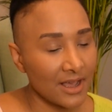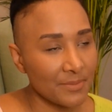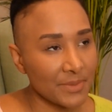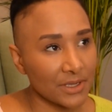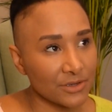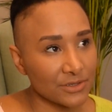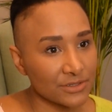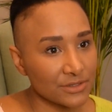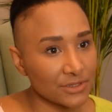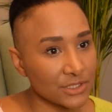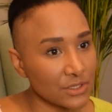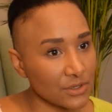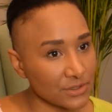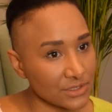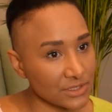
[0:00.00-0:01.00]
because the
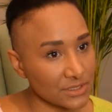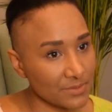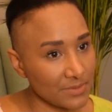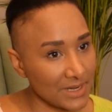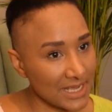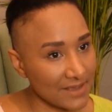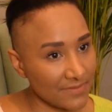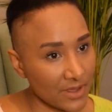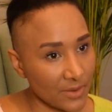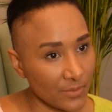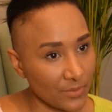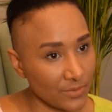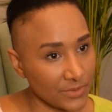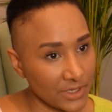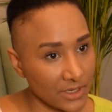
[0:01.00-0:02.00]
doctors believe that,
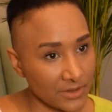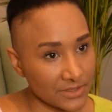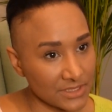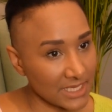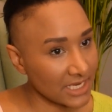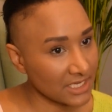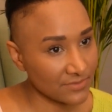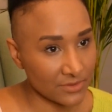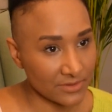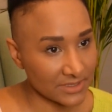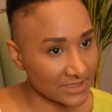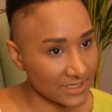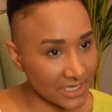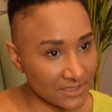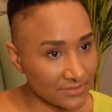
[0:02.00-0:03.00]
you know, stage four is
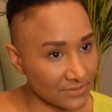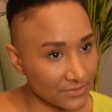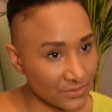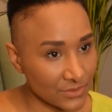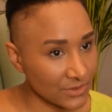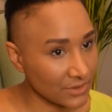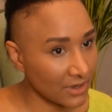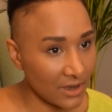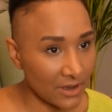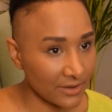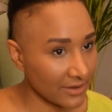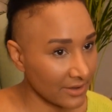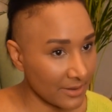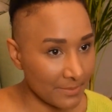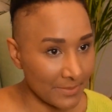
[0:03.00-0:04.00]
stage four, you
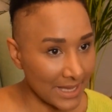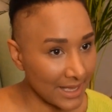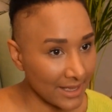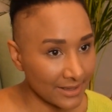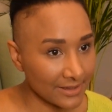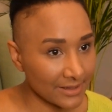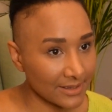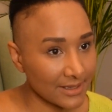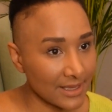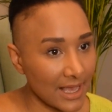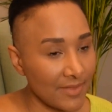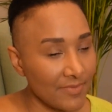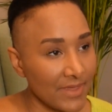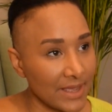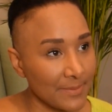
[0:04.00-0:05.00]
can't go back,
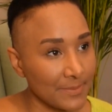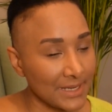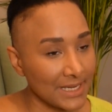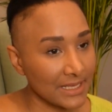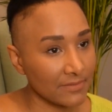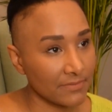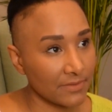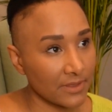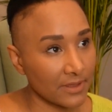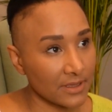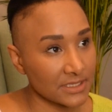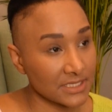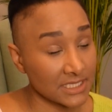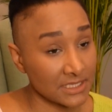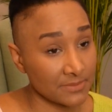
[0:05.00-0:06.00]
and they believe
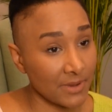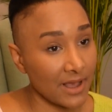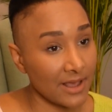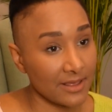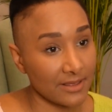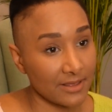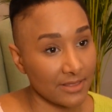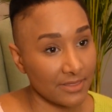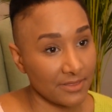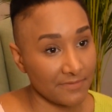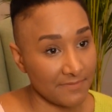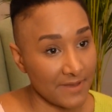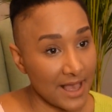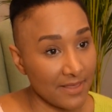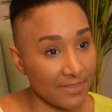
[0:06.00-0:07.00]
that despite the
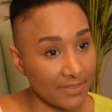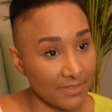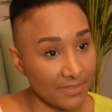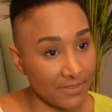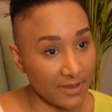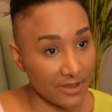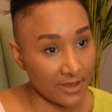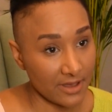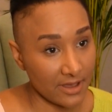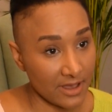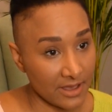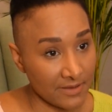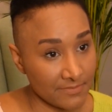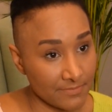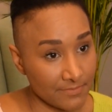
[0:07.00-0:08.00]
fact that
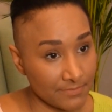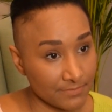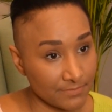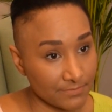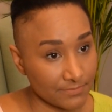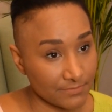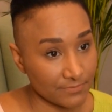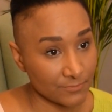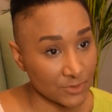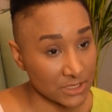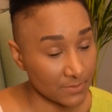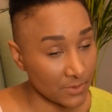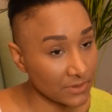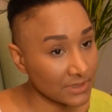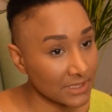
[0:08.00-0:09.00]
I'm
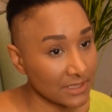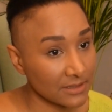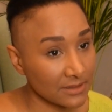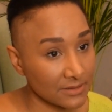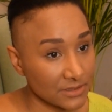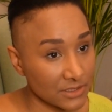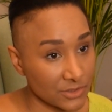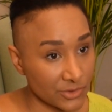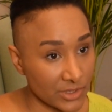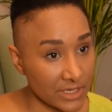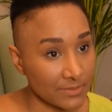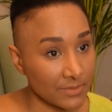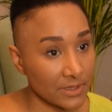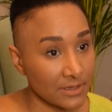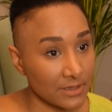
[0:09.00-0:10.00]
responding to
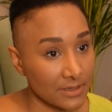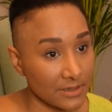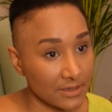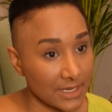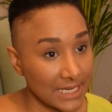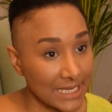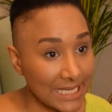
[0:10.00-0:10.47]
treatment and